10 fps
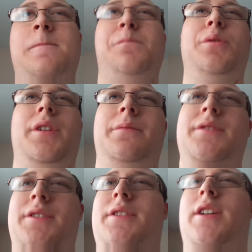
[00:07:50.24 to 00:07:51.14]
Boy, I'm
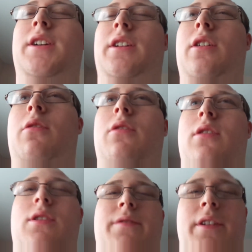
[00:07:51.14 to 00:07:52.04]
just kind of going
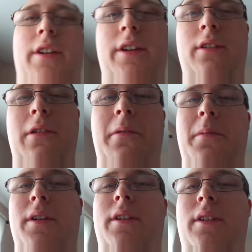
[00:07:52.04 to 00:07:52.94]
off today a little
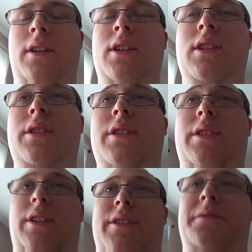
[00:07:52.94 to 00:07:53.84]
bit. And
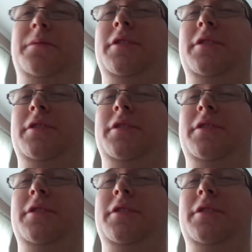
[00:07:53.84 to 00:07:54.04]
I guess I'm